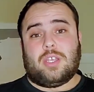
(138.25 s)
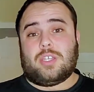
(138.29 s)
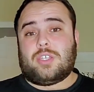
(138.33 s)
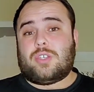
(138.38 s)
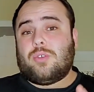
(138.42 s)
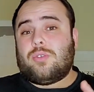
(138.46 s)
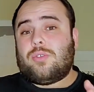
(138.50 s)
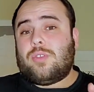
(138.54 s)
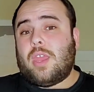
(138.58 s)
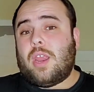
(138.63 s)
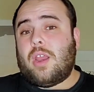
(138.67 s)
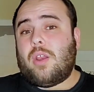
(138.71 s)

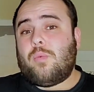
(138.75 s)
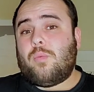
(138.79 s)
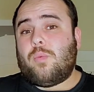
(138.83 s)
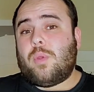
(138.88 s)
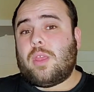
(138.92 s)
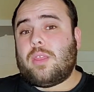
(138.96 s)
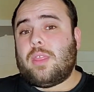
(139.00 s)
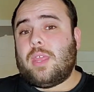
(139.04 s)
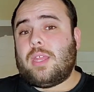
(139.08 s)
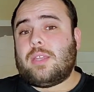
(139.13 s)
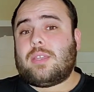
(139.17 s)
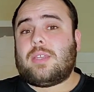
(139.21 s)
So they're
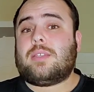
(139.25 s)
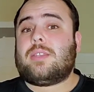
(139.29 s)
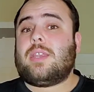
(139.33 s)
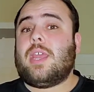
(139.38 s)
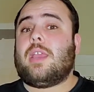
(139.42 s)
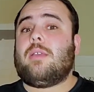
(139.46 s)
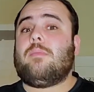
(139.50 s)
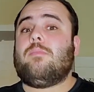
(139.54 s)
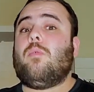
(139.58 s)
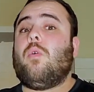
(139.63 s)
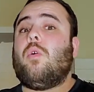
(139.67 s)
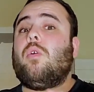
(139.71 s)
willing to
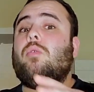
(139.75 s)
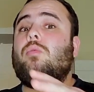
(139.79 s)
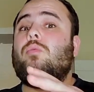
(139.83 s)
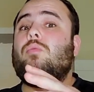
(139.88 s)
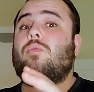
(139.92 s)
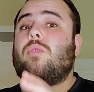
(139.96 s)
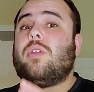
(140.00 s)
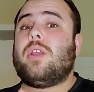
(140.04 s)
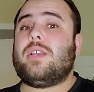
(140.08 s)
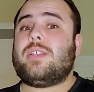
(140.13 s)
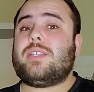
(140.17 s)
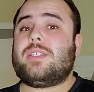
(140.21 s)
take more
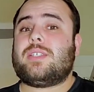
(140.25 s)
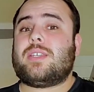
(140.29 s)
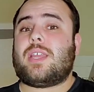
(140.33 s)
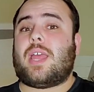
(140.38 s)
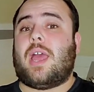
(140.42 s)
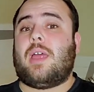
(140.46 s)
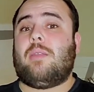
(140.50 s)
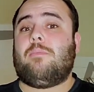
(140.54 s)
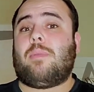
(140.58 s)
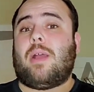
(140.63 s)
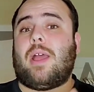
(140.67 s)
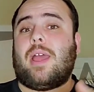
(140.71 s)
risks
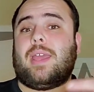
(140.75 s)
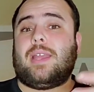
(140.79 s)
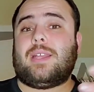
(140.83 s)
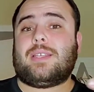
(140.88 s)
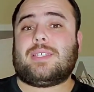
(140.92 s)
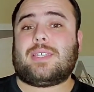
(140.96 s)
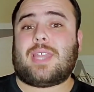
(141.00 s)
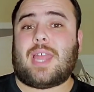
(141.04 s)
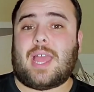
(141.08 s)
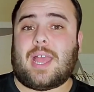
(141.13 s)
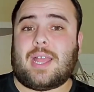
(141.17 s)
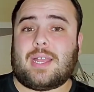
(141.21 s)
on buying
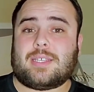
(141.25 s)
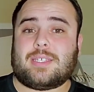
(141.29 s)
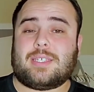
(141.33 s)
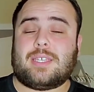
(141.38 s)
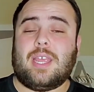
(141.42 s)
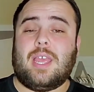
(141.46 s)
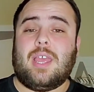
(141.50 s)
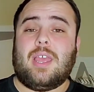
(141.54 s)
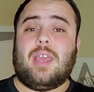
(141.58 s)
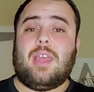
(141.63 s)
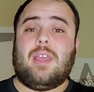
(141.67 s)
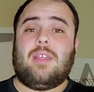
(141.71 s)

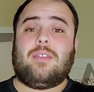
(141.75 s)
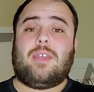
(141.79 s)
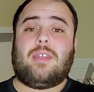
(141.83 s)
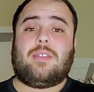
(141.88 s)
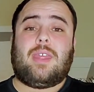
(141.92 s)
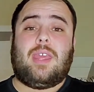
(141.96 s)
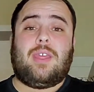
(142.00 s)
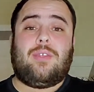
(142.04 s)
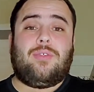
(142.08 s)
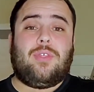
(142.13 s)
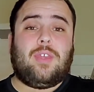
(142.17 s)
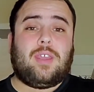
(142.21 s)
stocks that
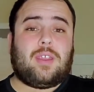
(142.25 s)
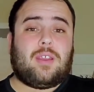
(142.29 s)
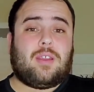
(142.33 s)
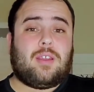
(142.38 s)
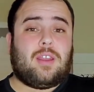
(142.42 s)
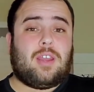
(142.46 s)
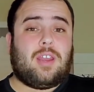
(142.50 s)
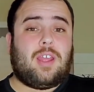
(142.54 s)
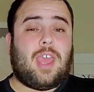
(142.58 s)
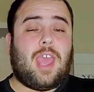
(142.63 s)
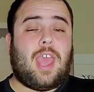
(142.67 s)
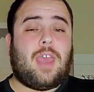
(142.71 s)
they think are
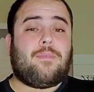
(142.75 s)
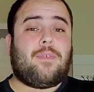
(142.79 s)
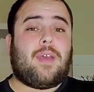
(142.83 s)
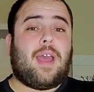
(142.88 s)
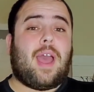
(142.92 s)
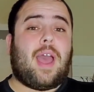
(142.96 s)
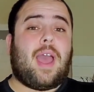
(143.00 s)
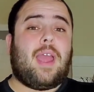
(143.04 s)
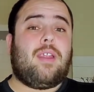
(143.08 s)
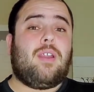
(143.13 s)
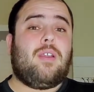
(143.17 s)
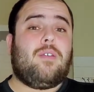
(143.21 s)
going to have a
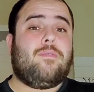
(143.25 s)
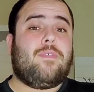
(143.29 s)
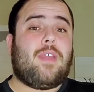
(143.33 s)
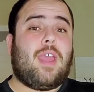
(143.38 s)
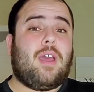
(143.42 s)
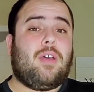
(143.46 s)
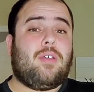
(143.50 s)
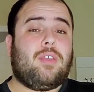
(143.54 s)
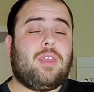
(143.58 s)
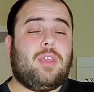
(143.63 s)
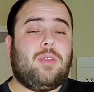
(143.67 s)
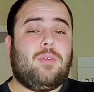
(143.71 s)
higher
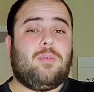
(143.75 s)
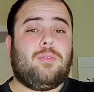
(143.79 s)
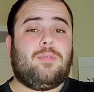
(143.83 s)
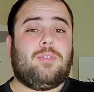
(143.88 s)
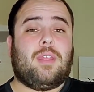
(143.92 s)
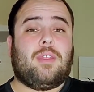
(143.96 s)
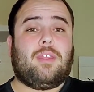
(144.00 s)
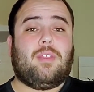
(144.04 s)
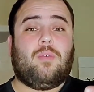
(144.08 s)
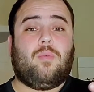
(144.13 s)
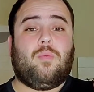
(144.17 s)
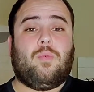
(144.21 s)
value
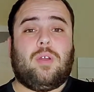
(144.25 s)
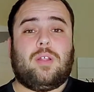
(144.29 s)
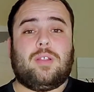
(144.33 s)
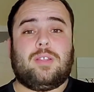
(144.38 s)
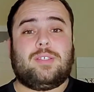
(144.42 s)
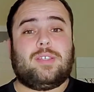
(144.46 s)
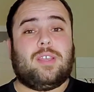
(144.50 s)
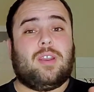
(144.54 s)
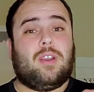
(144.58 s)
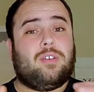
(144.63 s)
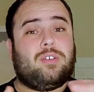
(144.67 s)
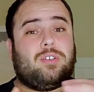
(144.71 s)
than the
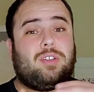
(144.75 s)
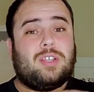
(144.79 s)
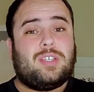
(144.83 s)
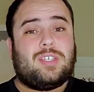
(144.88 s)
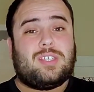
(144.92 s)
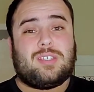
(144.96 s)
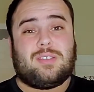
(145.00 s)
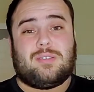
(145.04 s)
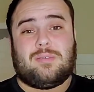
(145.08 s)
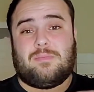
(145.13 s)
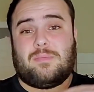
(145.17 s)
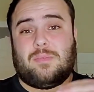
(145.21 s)
ones that are
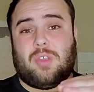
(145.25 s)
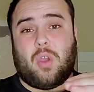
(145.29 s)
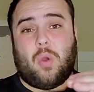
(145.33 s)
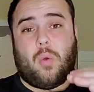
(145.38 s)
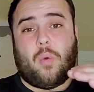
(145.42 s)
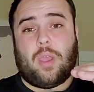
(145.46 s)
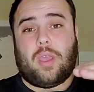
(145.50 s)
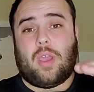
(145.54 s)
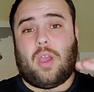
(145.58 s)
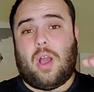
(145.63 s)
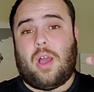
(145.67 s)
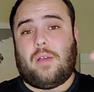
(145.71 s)
just
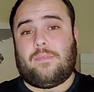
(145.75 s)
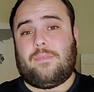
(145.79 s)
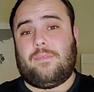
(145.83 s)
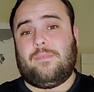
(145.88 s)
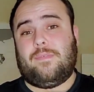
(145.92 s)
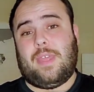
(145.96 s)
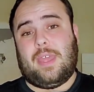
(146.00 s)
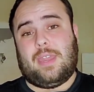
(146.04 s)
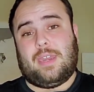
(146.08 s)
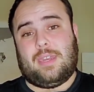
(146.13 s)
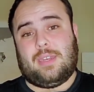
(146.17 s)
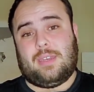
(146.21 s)
going off of
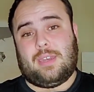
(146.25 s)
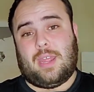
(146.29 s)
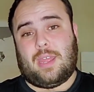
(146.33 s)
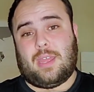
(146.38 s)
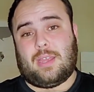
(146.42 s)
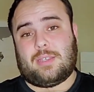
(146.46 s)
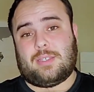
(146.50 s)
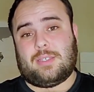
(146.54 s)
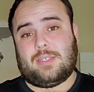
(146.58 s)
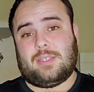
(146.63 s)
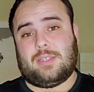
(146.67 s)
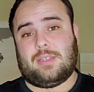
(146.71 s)
that index.